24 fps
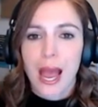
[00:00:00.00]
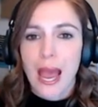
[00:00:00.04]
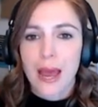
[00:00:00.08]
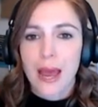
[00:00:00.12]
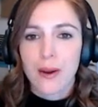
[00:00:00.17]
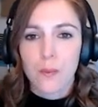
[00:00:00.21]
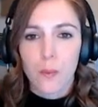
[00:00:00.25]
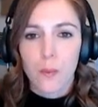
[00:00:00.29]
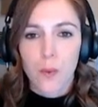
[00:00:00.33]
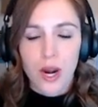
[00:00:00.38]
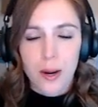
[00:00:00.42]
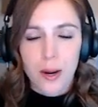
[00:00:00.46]

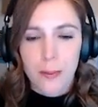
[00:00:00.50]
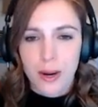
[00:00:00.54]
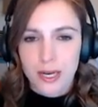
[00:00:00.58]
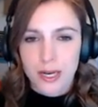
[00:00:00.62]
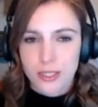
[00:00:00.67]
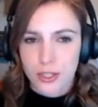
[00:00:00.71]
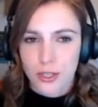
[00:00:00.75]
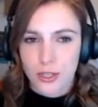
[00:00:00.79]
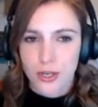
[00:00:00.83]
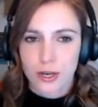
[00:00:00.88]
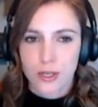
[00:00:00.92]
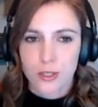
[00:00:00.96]
and what am I
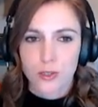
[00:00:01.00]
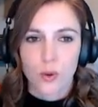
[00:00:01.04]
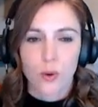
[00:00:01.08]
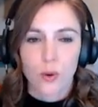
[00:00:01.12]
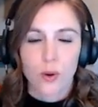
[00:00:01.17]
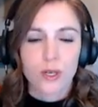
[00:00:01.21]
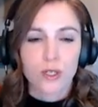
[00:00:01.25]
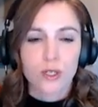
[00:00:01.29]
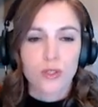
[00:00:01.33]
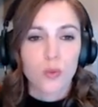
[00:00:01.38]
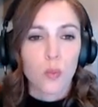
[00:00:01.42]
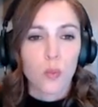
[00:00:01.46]
turning
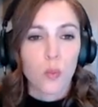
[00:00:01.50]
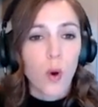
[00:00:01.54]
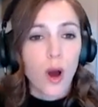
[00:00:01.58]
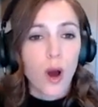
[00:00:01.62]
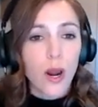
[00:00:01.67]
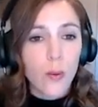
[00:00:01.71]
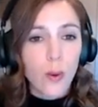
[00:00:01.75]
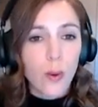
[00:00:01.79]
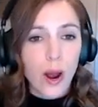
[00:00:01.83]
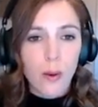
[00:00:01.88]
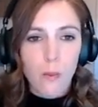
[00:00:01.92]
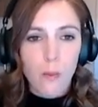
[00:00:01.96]
towards? What
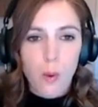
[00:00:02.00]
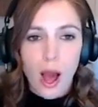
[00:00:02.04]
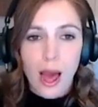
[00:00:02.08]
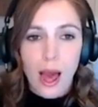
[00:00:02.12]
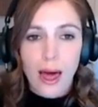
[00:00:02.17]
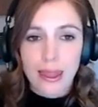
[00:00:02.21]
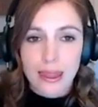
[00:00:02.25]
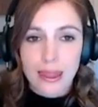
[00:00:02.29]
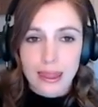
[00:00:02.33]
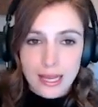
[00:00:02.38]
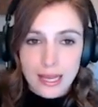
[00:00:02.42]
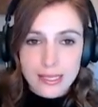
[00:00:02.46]
do I
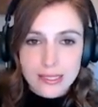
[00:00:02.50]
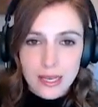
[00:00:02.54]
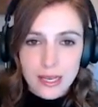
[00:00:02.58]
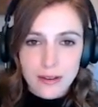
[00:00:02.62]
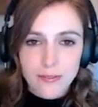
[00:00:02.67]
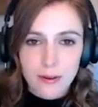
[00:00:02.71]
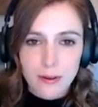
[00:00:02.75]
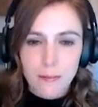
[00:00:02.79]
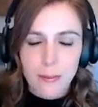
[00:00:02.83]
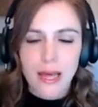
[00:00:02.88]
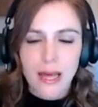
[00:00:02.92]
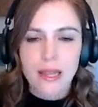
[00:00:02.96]
want less
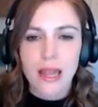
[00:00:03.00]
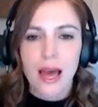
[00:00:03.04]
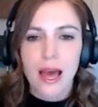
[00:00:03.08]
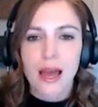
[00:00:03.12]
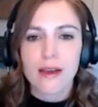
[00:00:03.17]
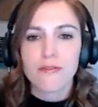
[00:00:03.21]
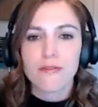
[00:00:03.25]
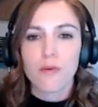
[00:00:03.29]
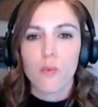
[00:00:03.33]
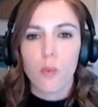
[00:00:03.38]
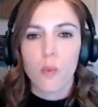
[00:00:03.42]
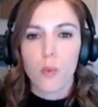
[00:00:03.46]
of in my
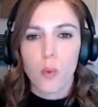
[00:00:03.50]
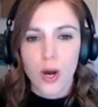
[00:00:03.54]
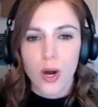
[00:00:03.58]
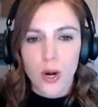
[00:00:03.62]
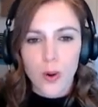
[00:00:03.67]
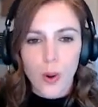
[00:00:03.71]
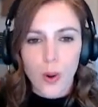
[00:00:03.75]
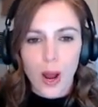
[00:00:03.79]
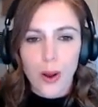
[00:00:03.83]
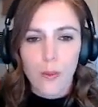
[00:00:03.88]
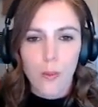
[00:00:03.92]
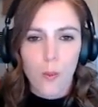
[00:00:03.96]
life? What
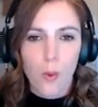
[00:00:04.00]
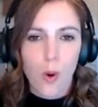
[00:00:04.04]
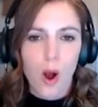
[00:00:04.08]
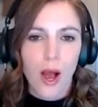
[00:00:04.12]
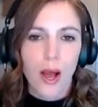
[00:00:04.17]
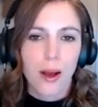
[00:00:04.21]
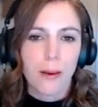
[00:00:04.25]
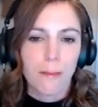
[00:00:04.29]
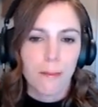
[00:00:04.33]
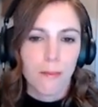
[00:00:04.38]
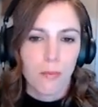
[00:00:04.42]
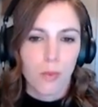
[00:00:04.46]
do I
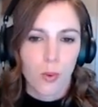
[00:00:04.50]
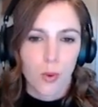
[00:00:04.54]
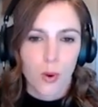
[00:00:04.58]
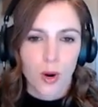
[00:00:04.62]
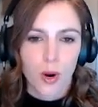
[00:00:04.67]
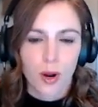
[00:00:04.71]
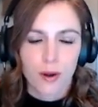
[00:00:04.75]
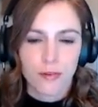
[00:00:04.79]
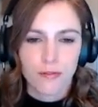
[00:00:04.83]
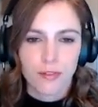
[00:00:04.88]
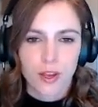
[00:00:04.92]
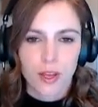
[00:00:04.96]
want more
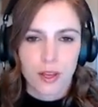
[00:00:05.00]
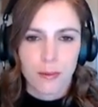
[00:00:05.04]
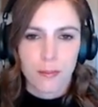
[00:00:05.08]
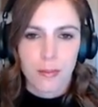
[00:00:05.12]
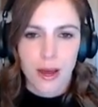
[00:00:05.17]
of in